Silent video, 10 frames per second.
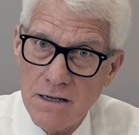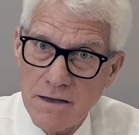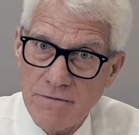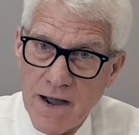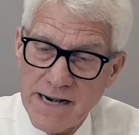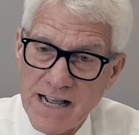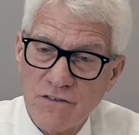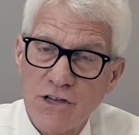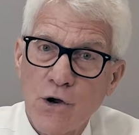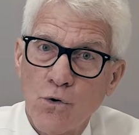
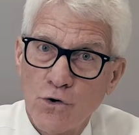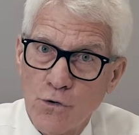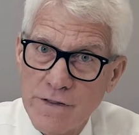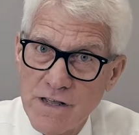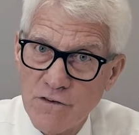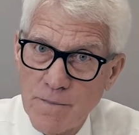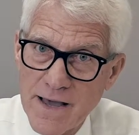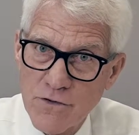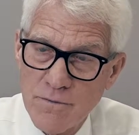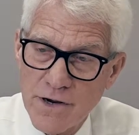financing or during the
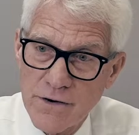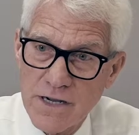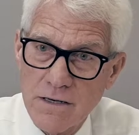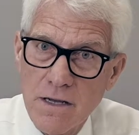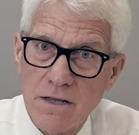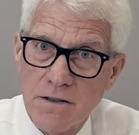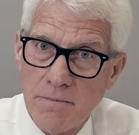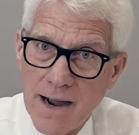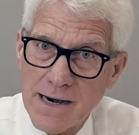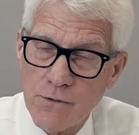inspection period, the
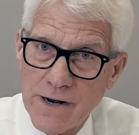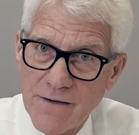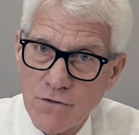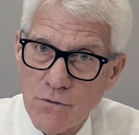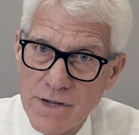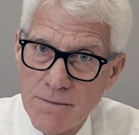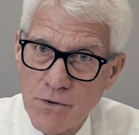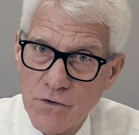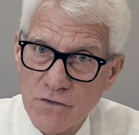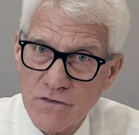buyer would have to
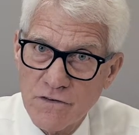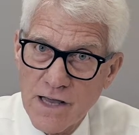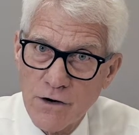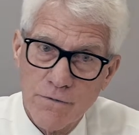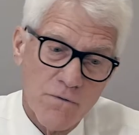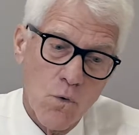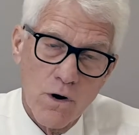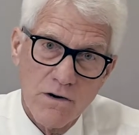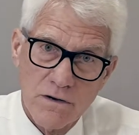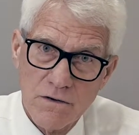reimburse the seller
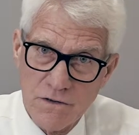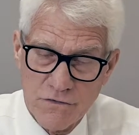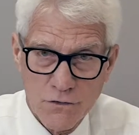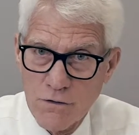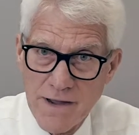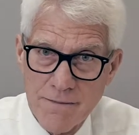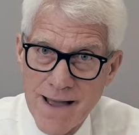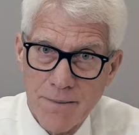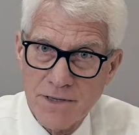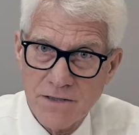for the survey
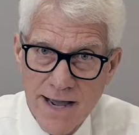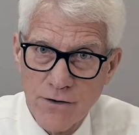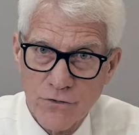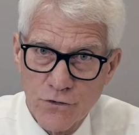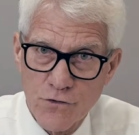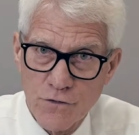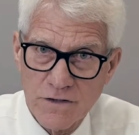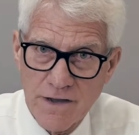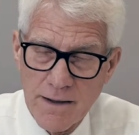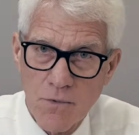map and title search, for
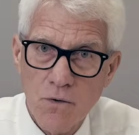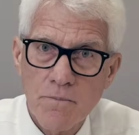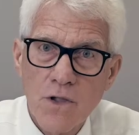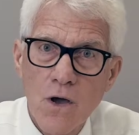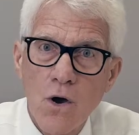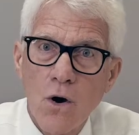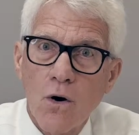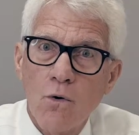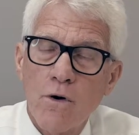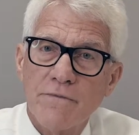example.
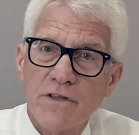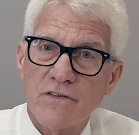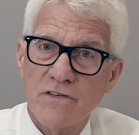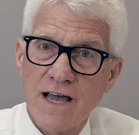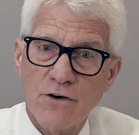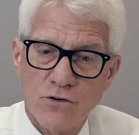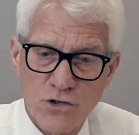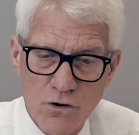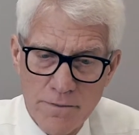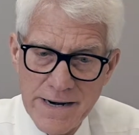Or if the seller
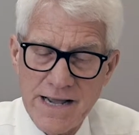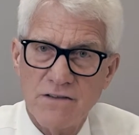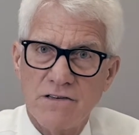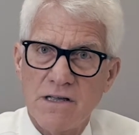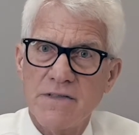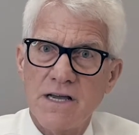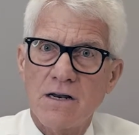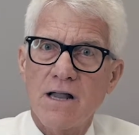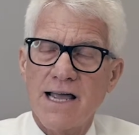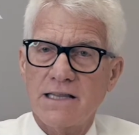terminates in the
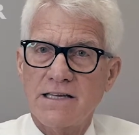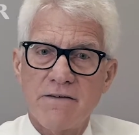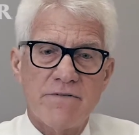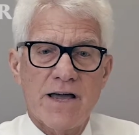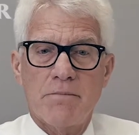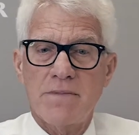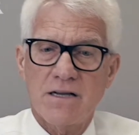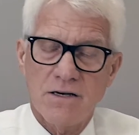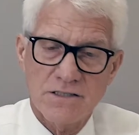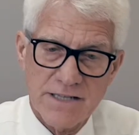unlikely event
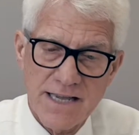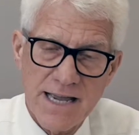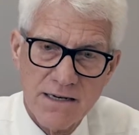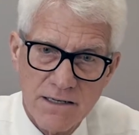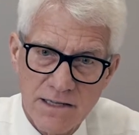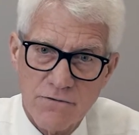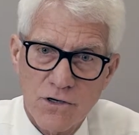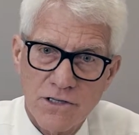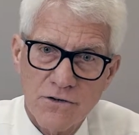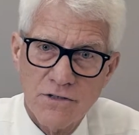because they can't deliver clear